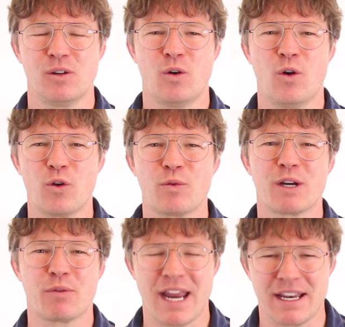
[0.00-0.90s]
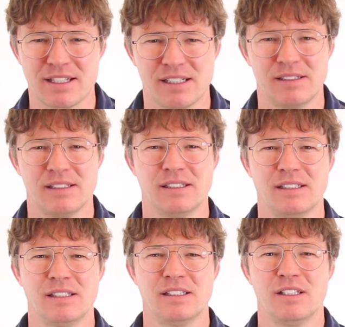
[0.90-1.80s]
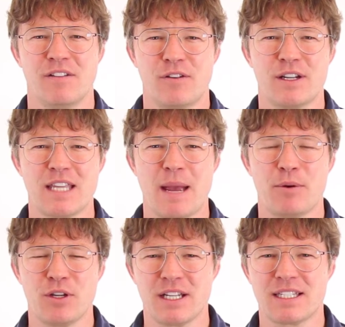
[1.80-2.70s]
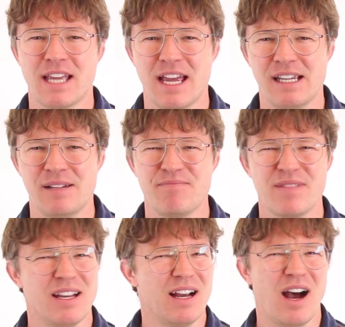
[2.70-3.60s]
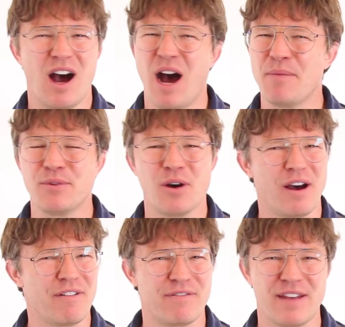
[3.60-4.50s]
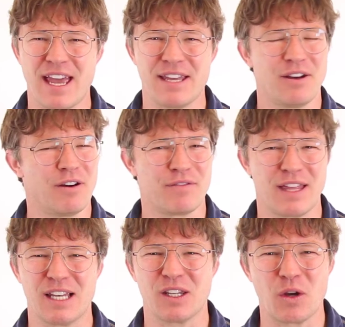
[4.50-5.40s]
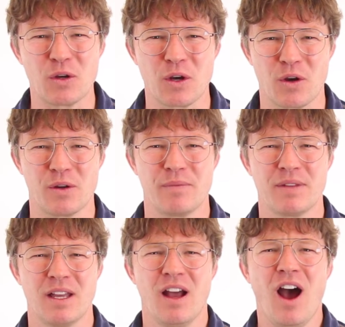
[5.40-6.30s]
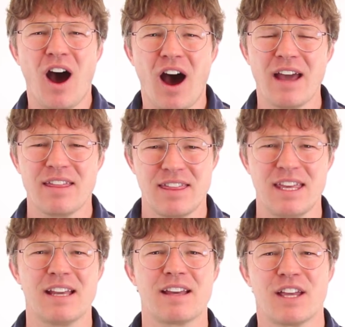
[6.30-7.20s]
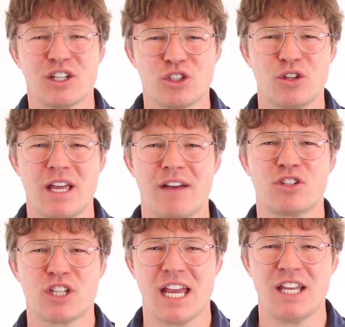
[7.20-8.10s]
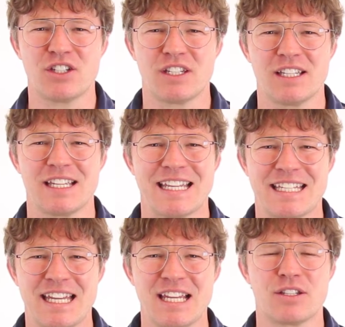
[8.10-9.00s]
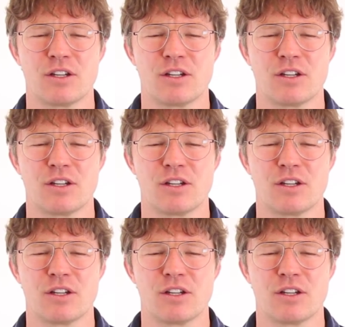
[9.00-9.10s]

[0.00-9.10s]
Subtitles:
or regret. For example, you could say, I'm not a fan of their logo. I think they should have changed it years